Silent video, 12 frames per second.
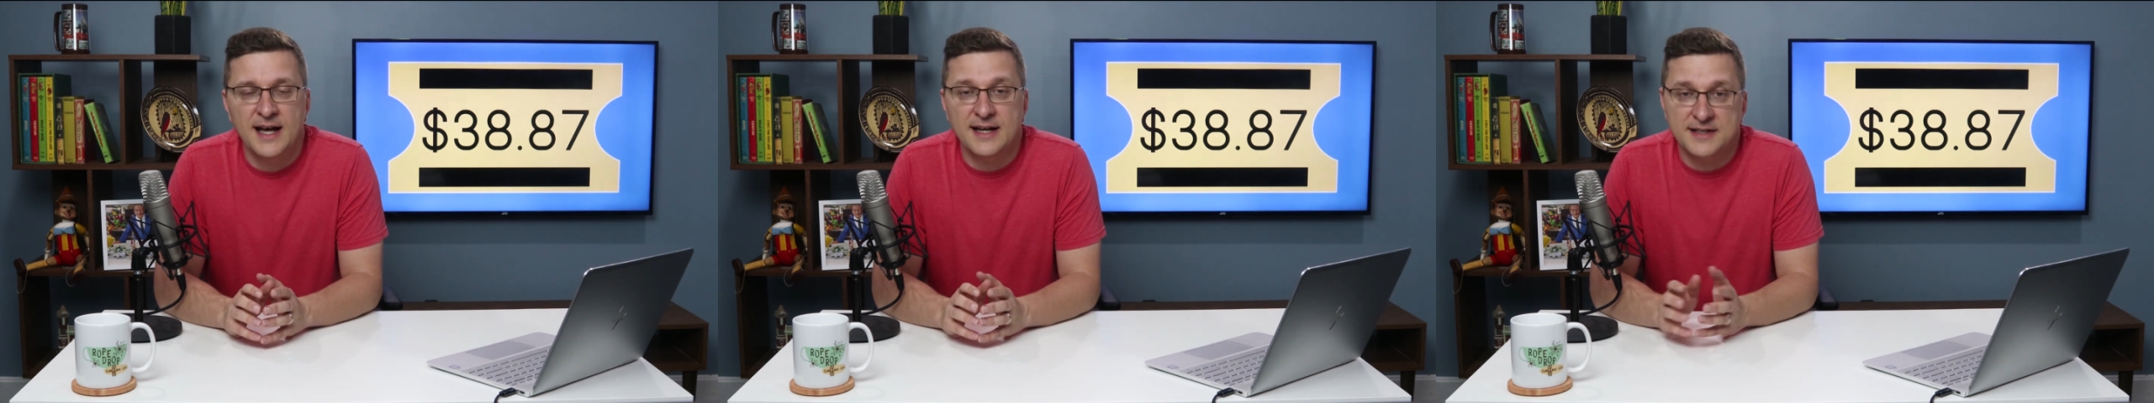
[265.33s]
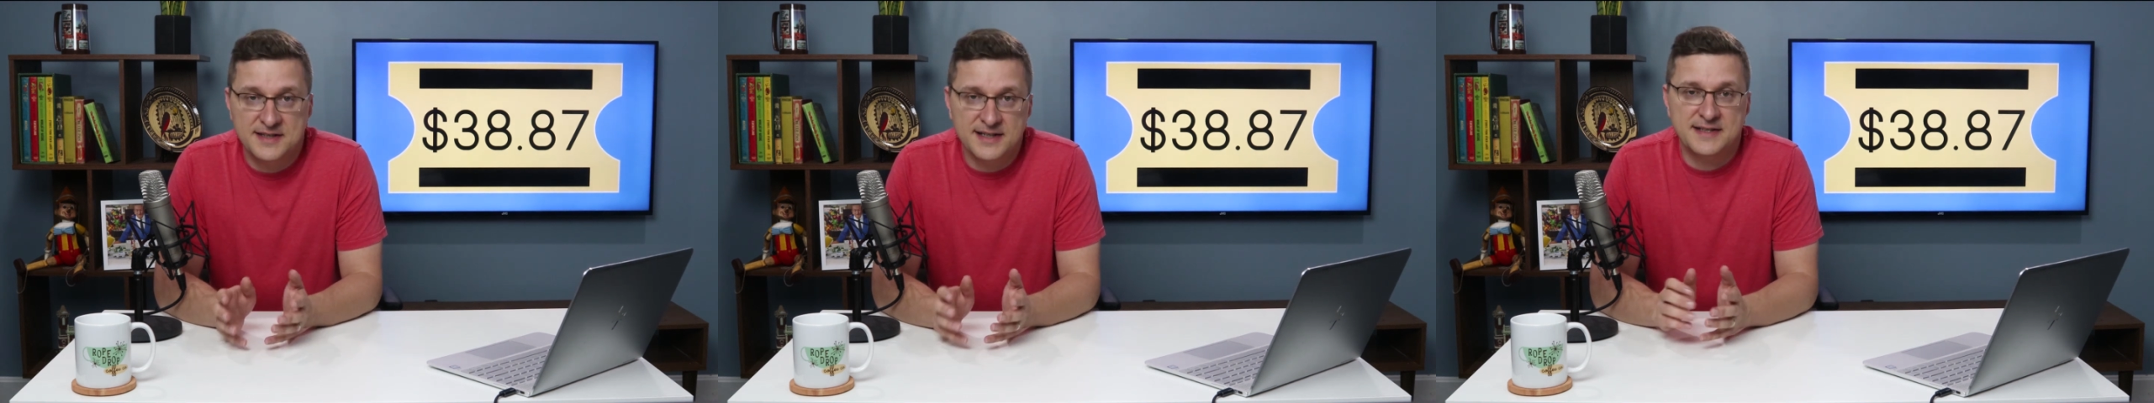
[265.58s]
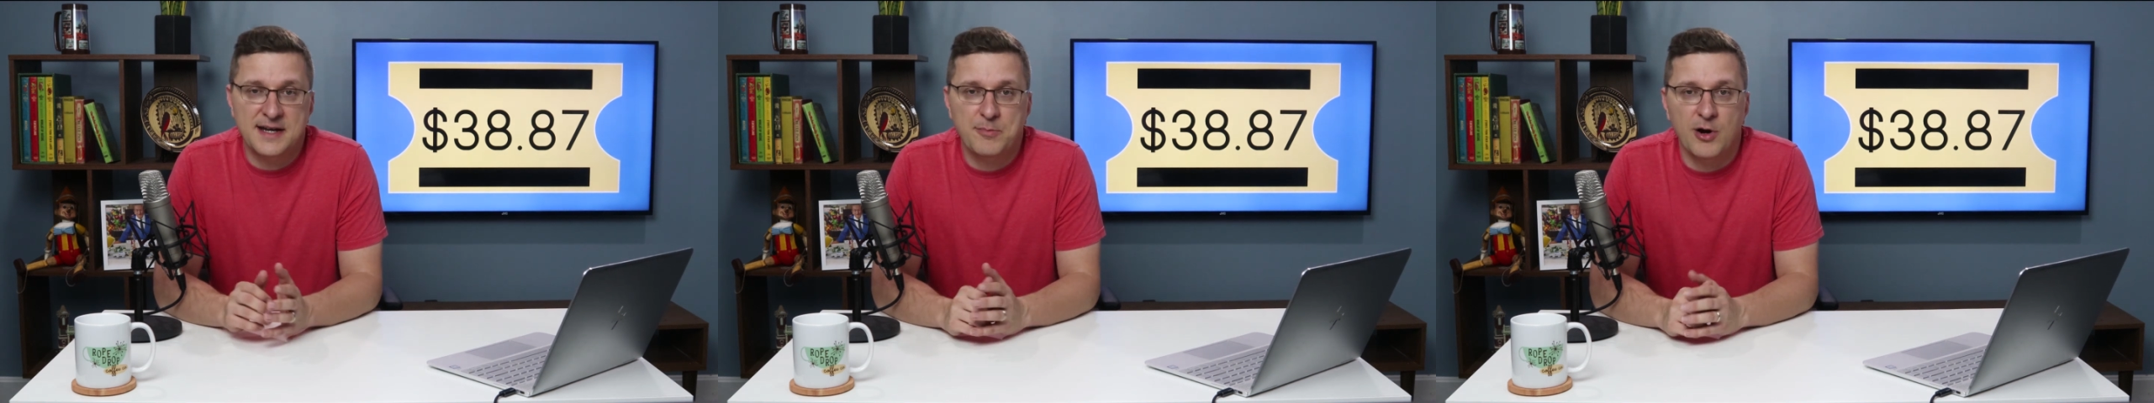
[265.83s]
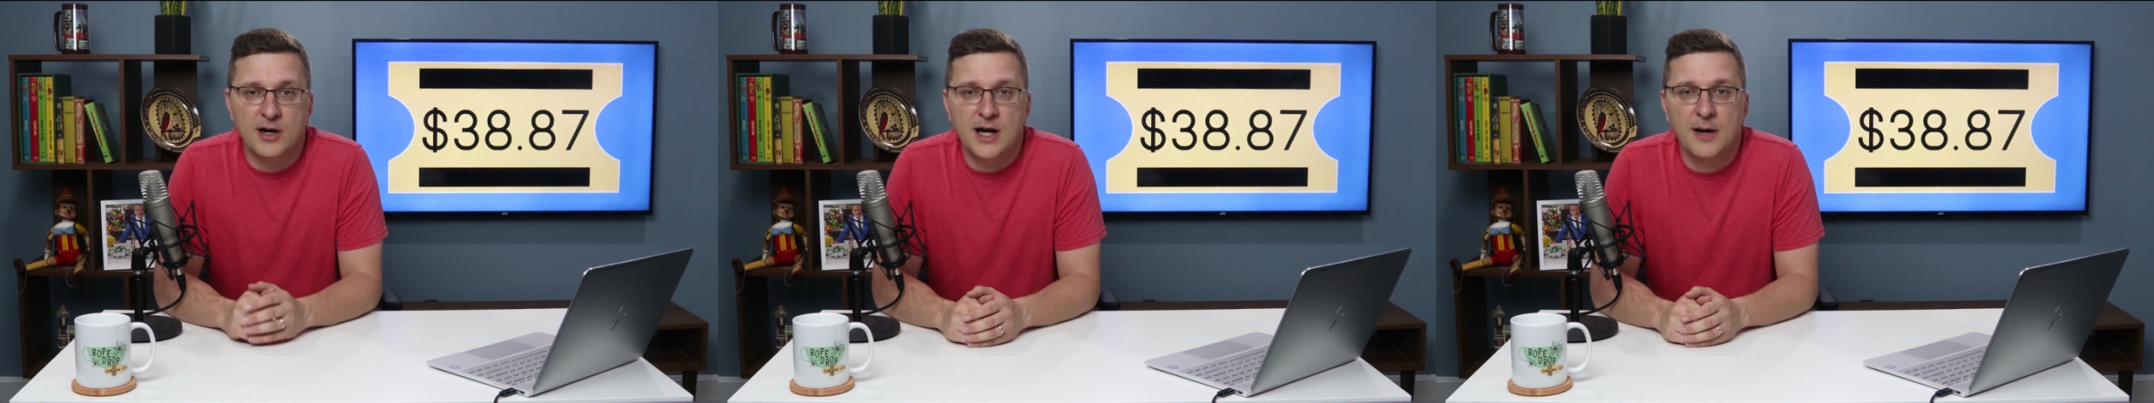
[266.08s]
and a 6-day
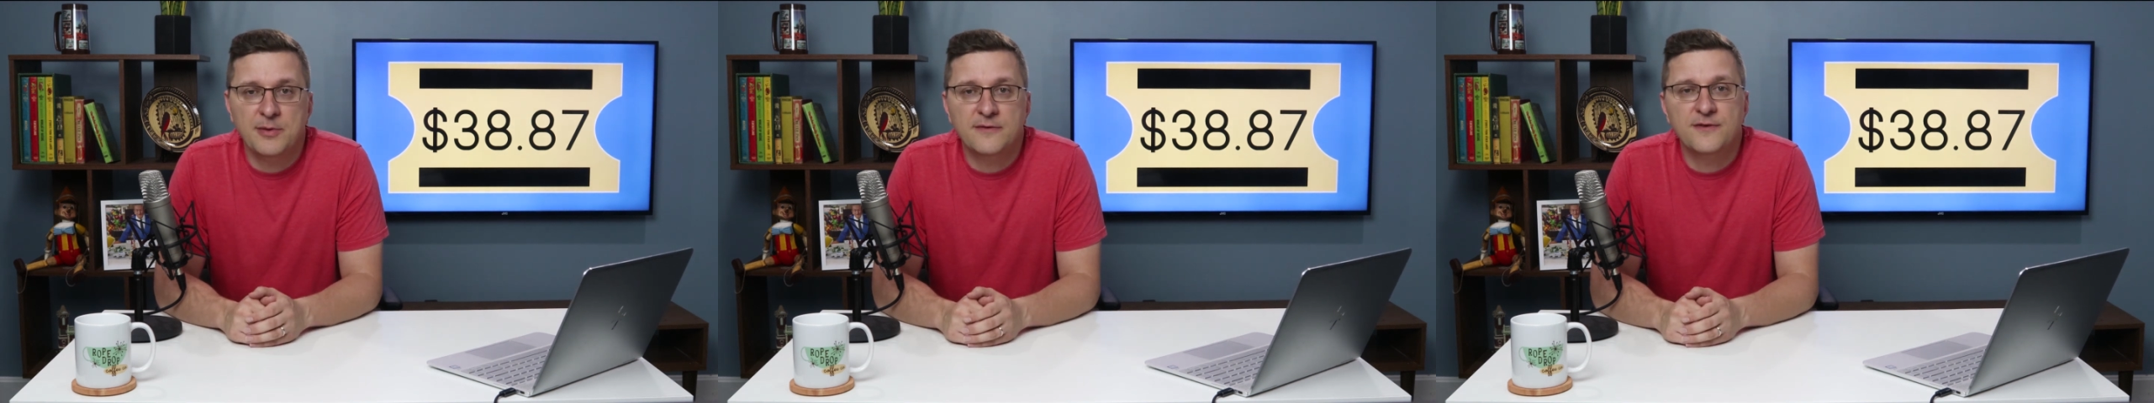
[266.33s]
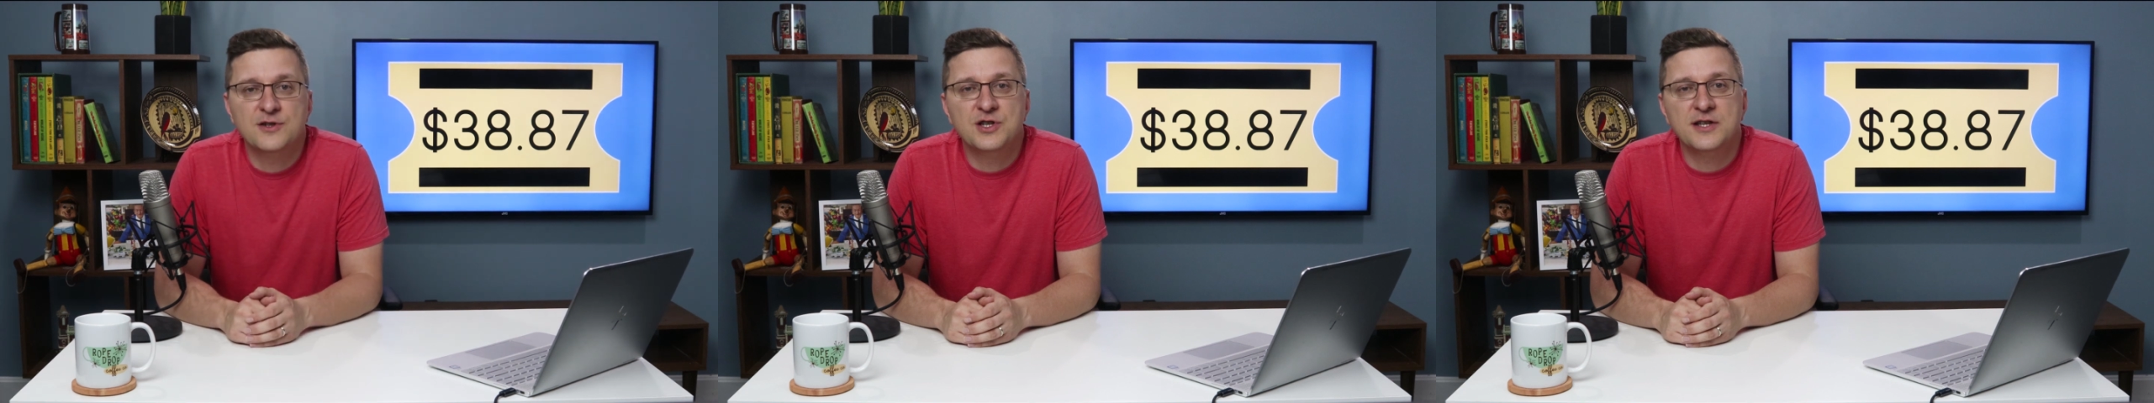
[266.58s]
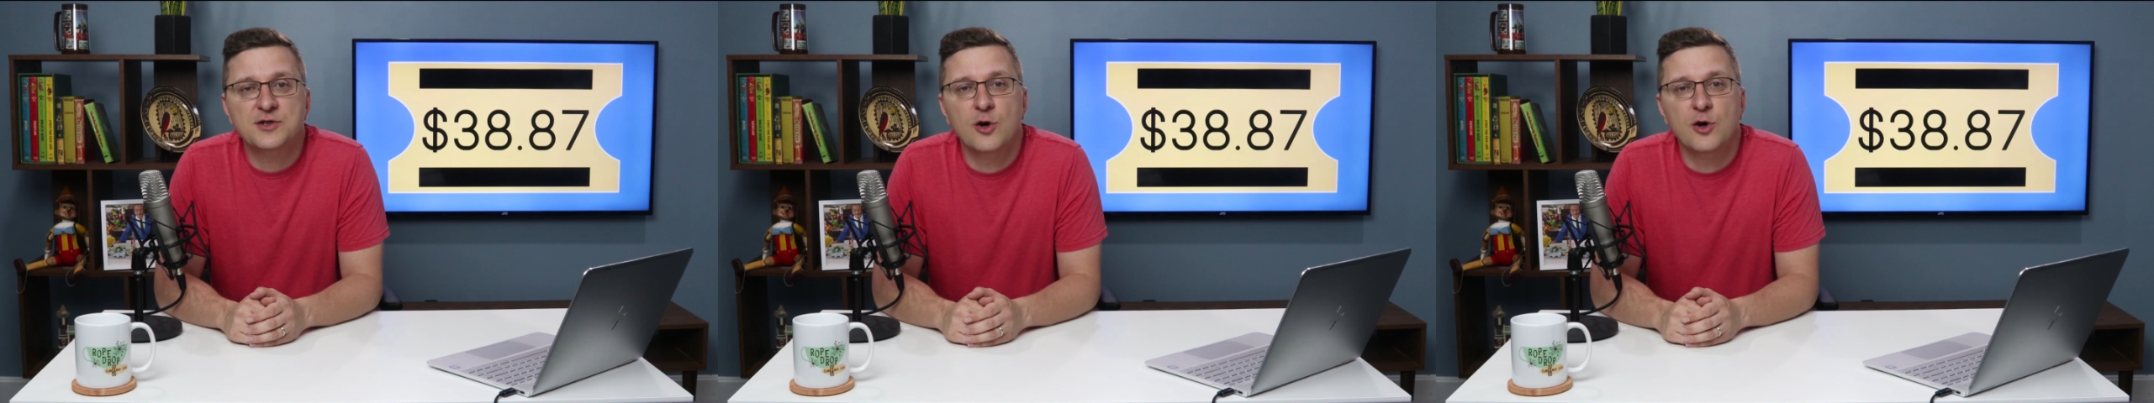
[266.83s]
park hopper for just